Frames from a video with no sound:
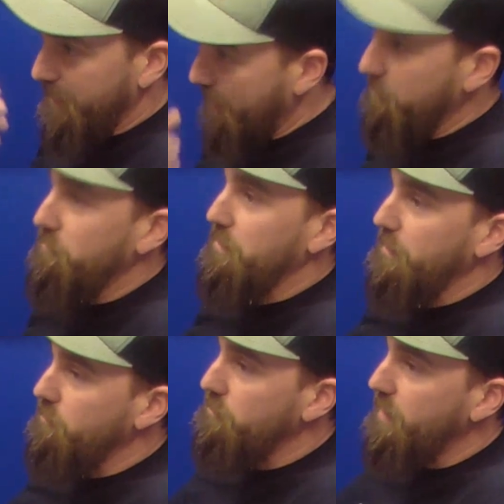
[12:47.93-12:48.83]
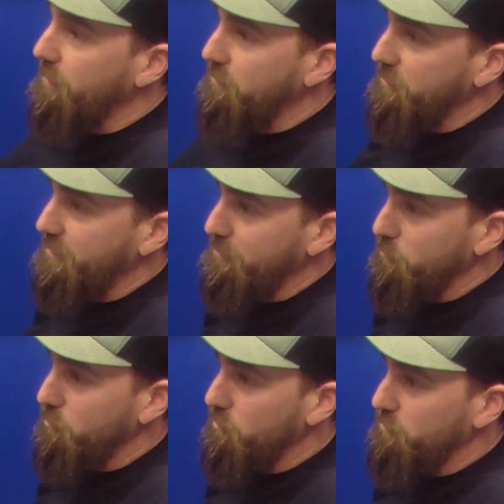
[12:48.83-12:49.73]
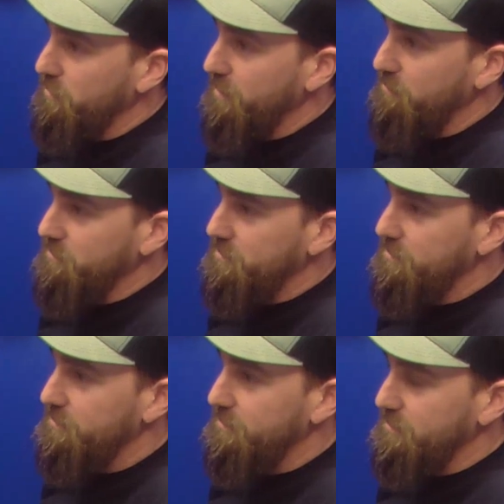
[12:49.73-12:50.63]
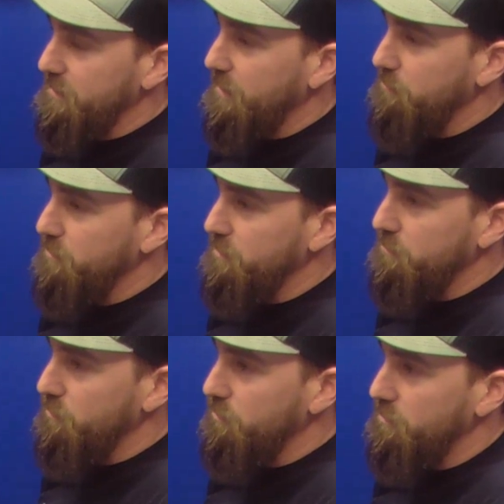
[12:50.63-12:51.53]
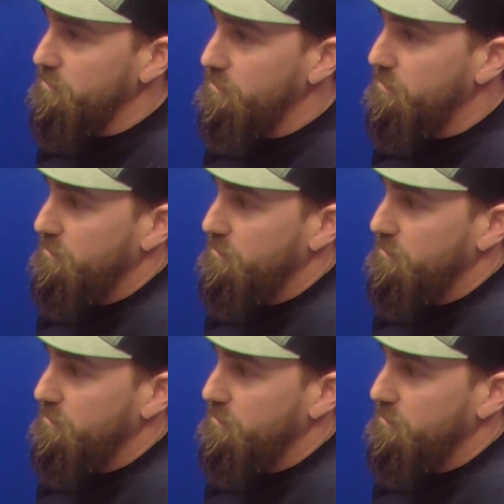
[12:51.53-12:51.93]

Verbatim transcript: out of it came the mouth. The more of it that was inside of me, the more